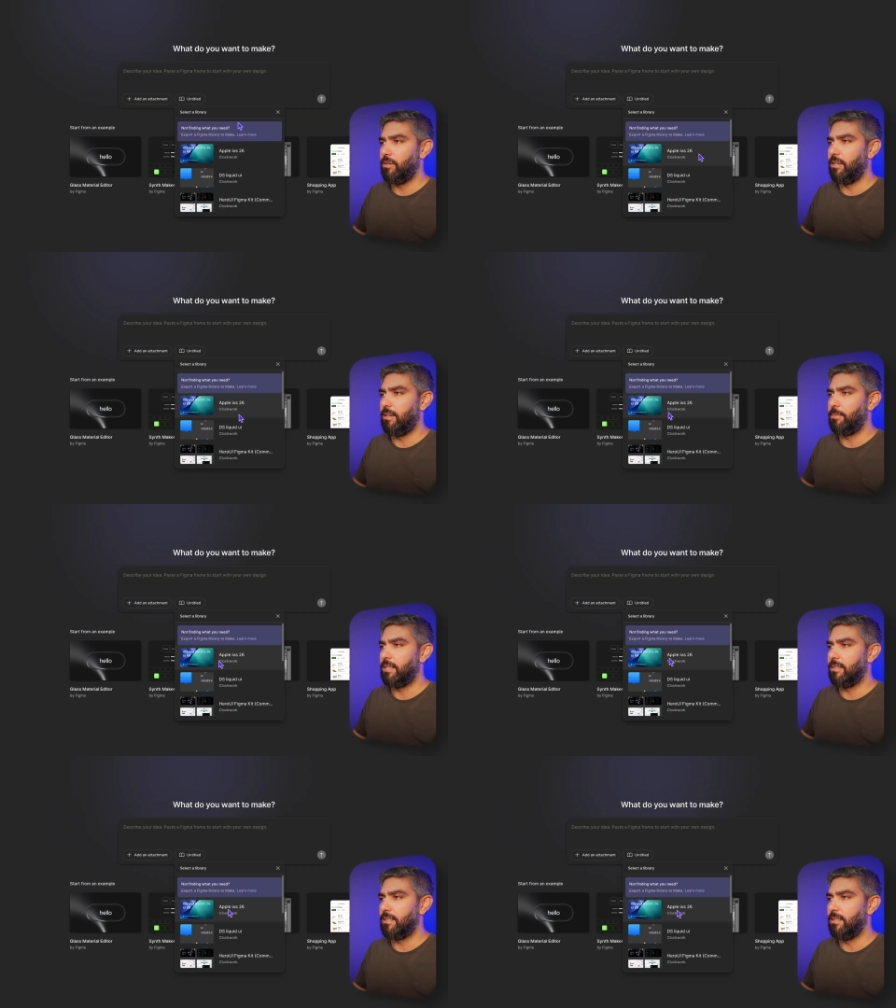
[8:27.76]
here I'm
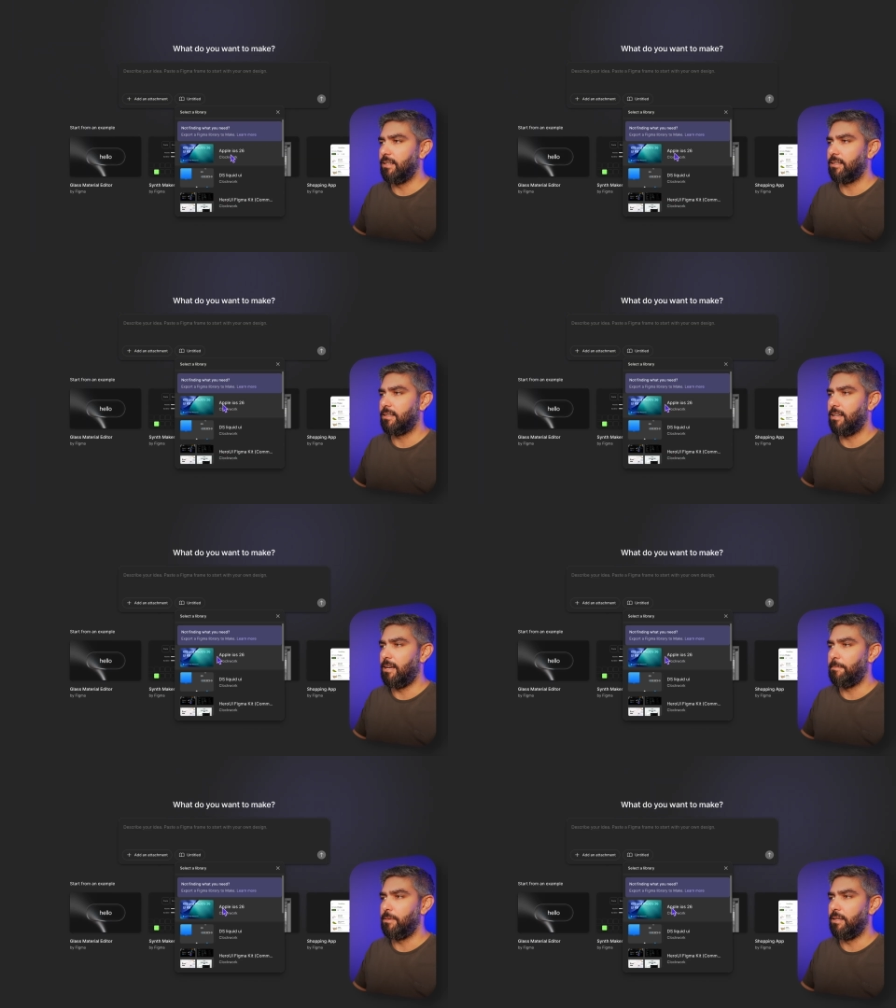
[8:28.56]
gonna select
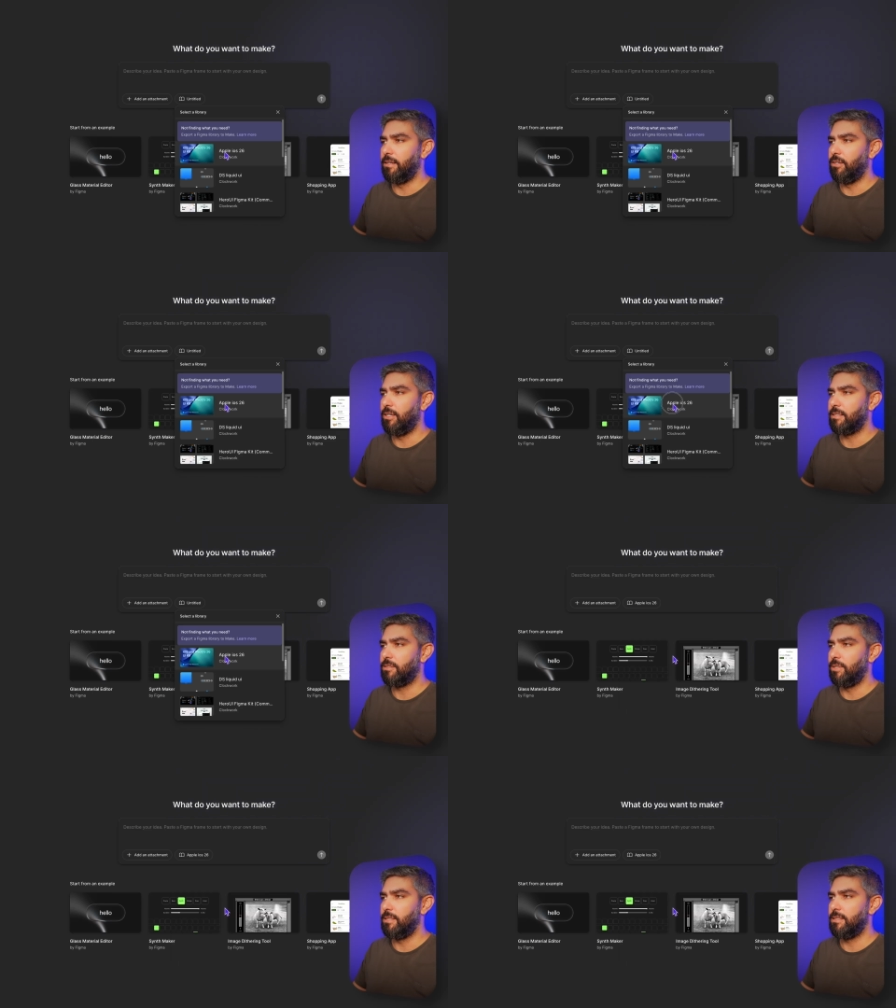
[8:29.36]
Apple iOS
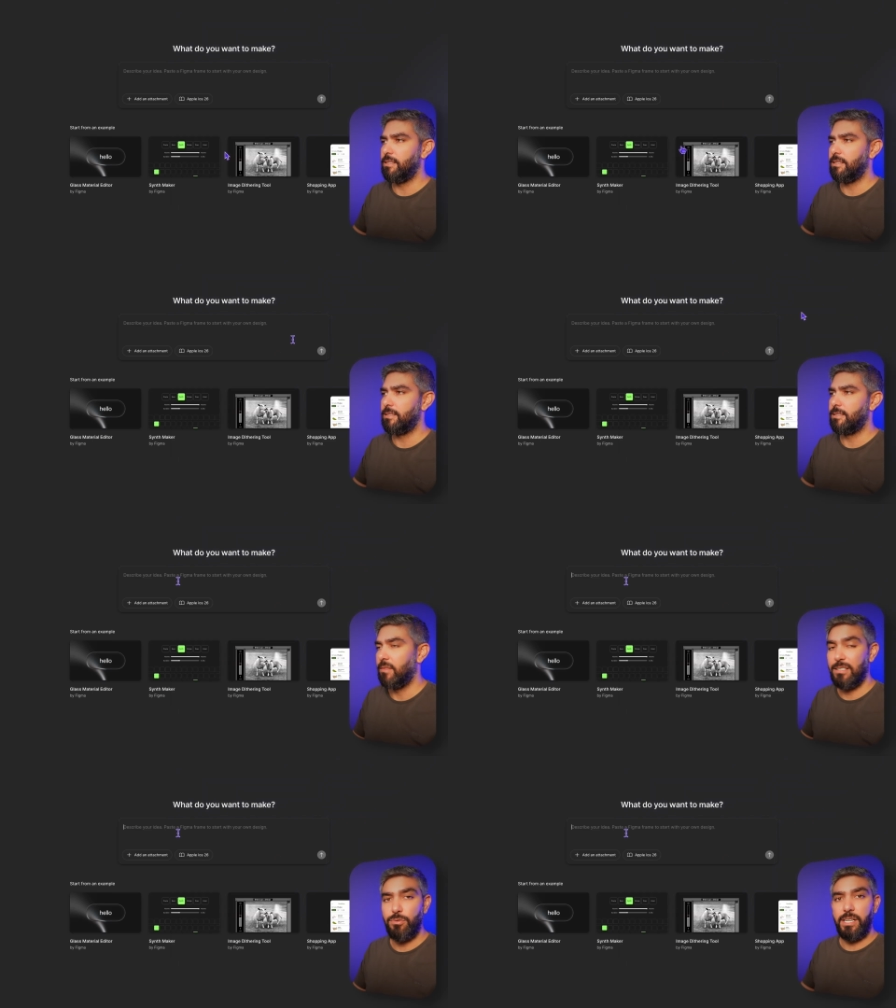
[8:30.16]
26.
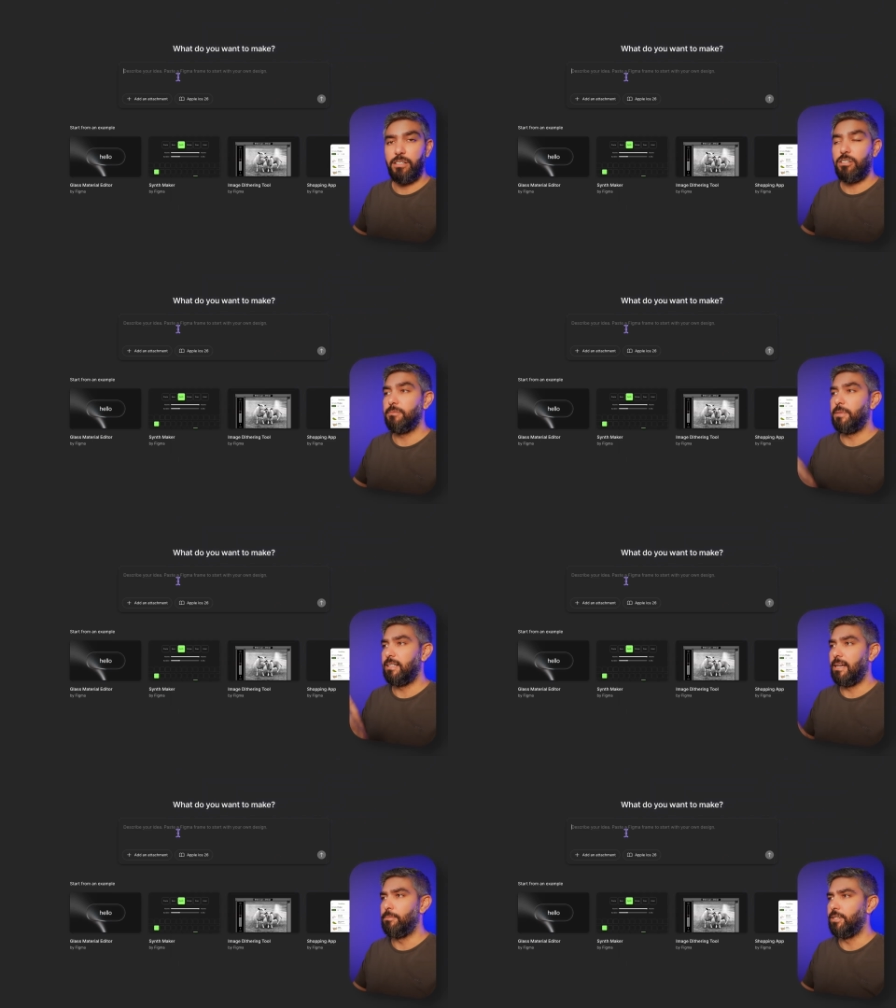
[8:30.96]
That's what I called my
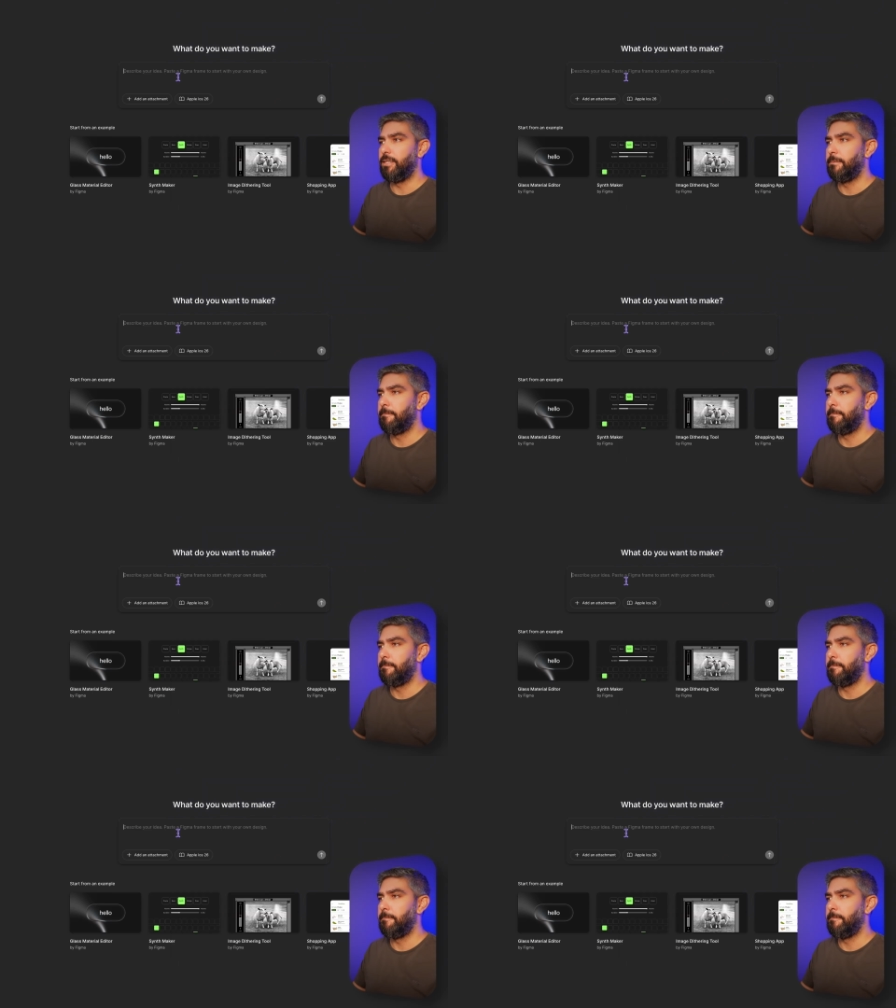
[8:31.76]
library.